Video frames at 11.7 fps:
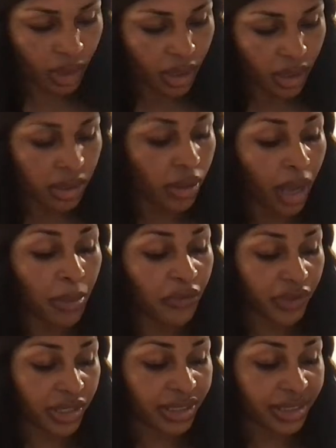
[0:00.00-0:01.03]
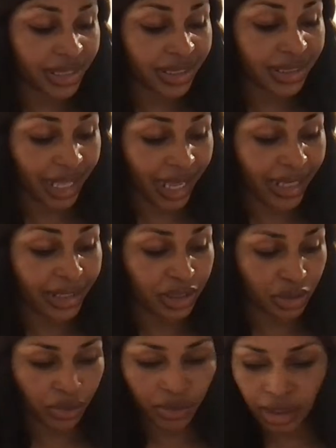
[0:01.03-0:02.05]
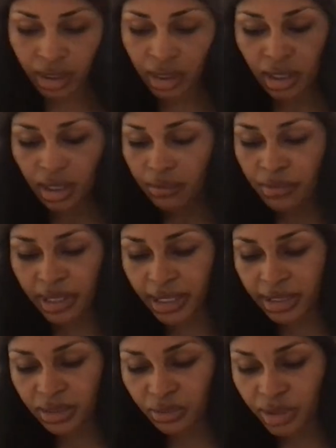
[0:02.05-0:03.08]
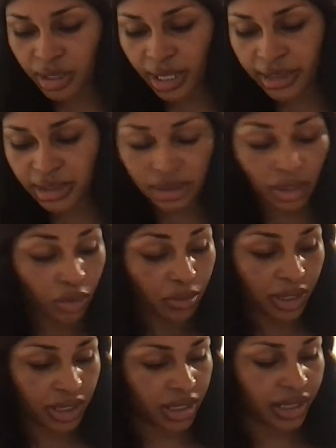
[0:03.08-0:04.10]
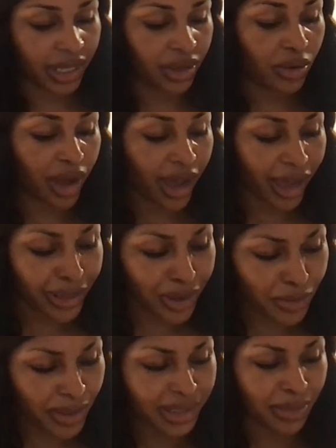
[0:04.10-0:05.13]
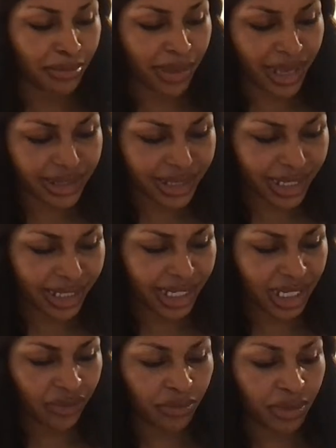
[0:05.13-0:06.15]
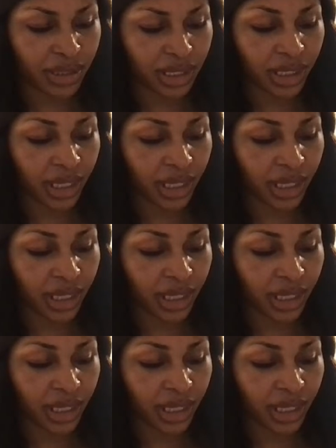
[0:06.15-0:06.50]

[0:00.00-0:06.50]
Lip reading: no, I'm gonna finish this last story because we got so many. Like Ohio was a mess, and I can't even believe